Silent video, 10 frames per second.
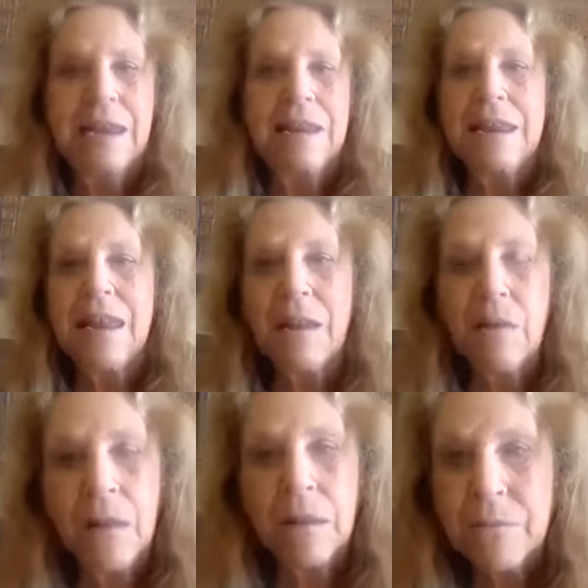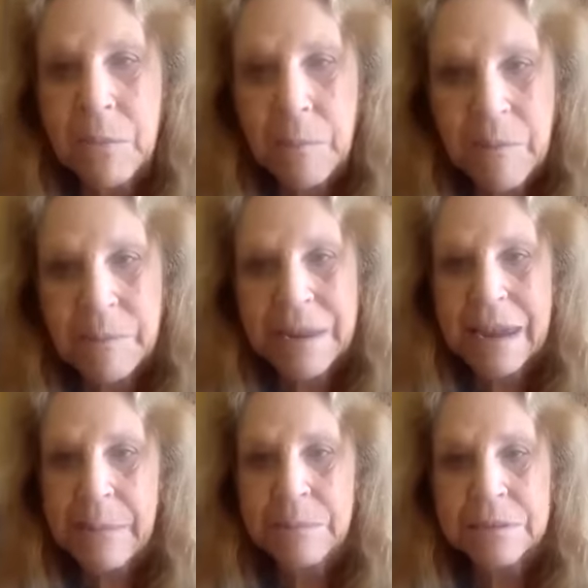Not all of them have been
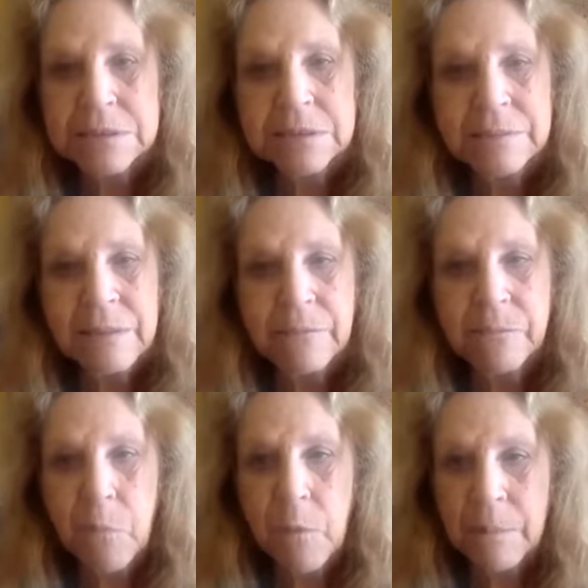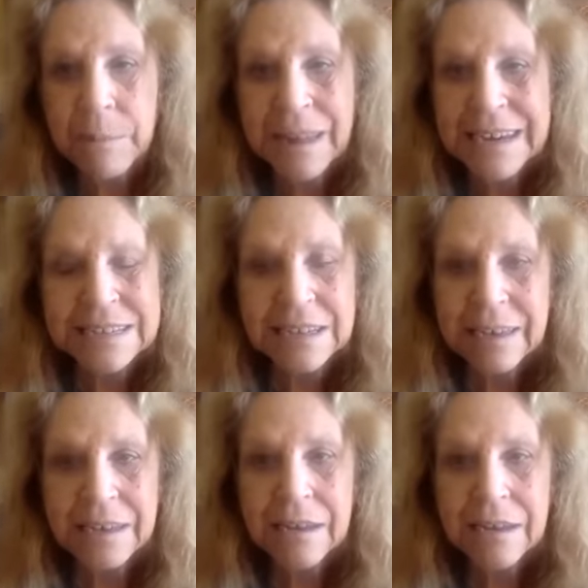able to afford a plane
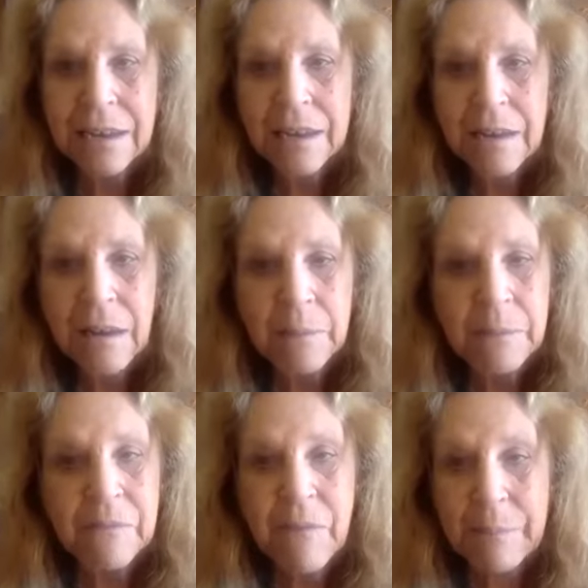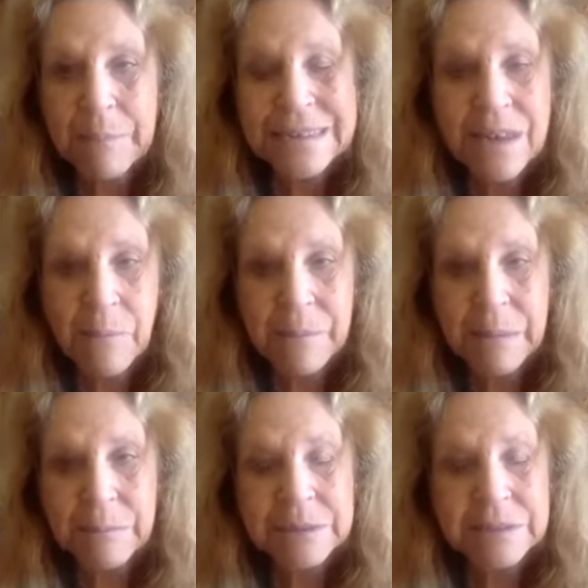ticket. Their families haven't been
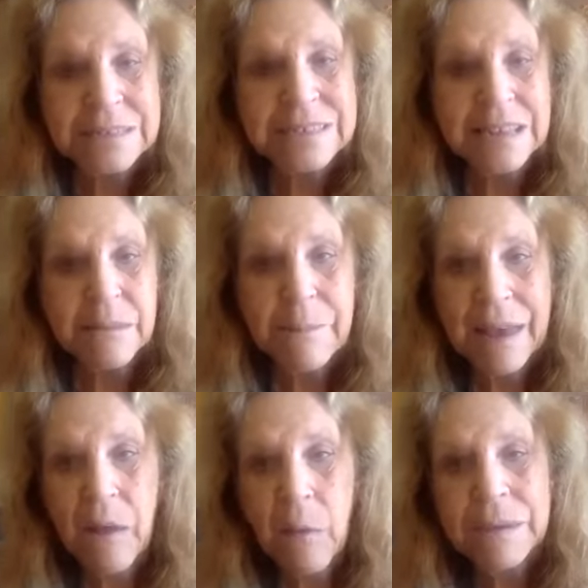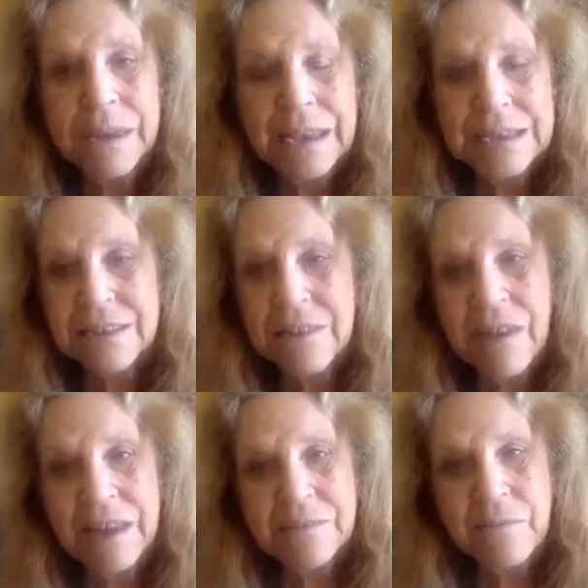able to send them back home again. So they've
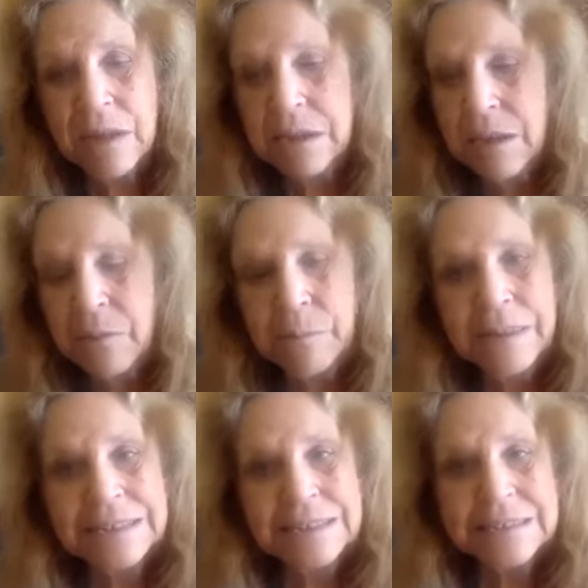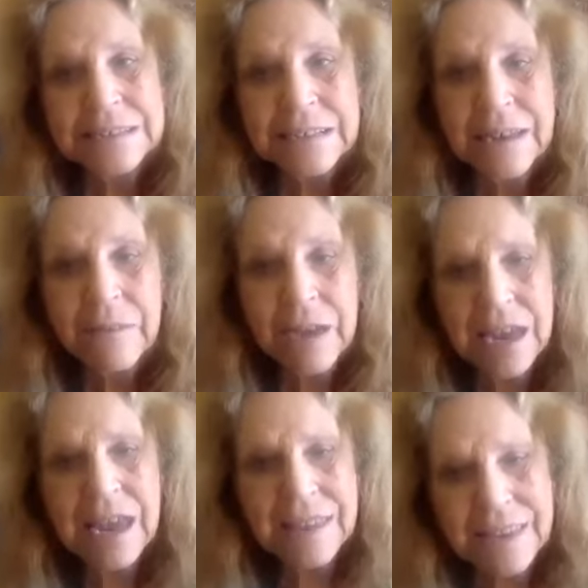had to find other places to live.
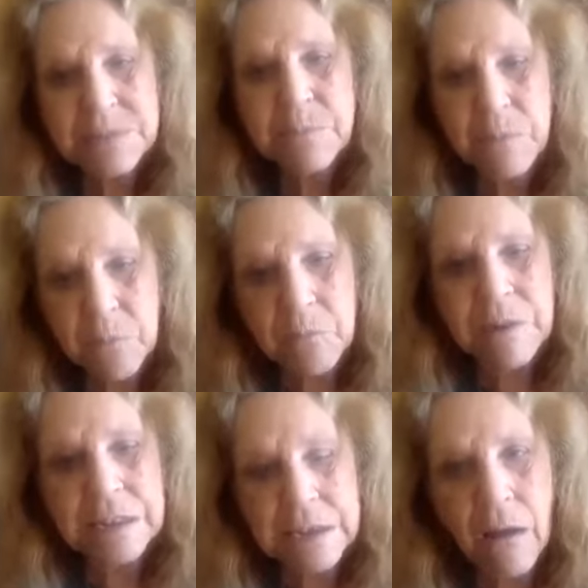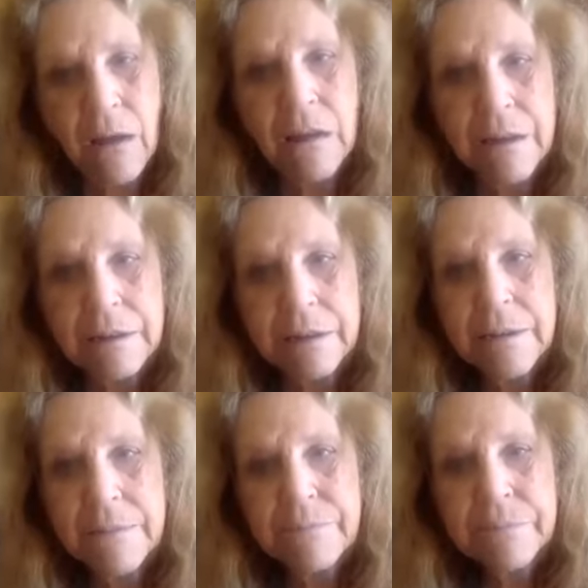And that's been really hard
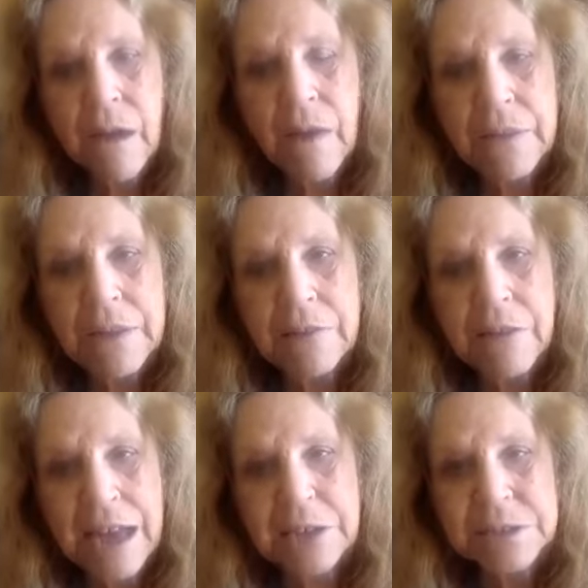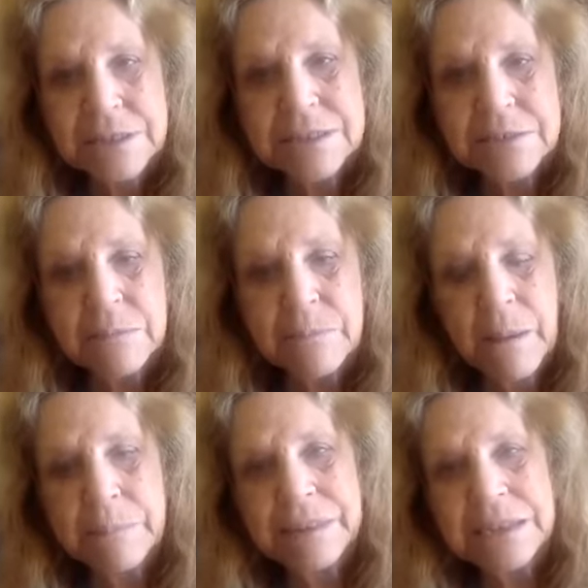on the international student
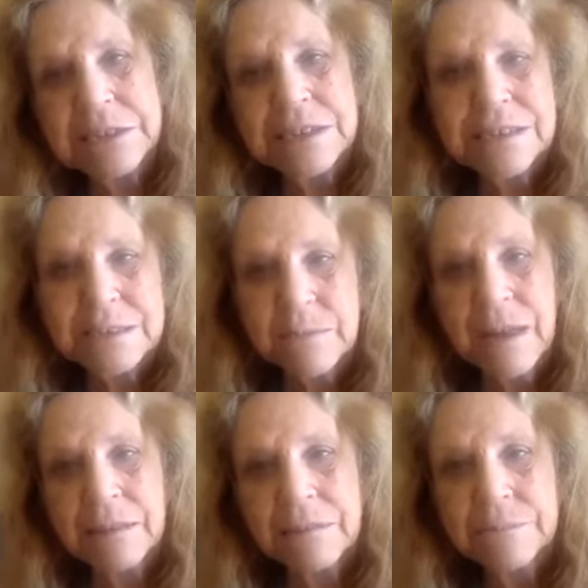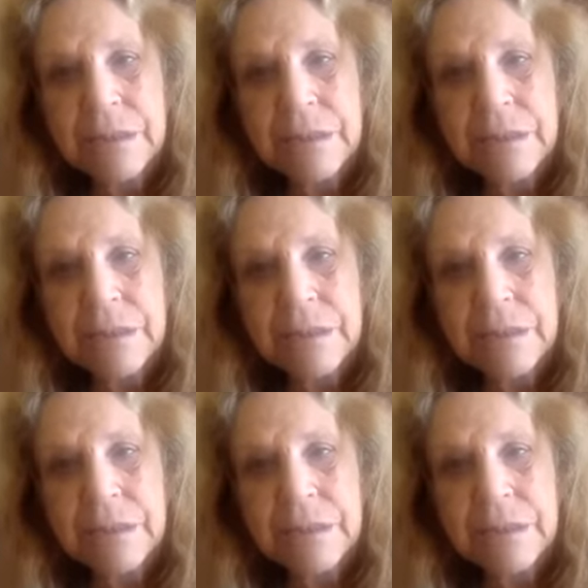population as well.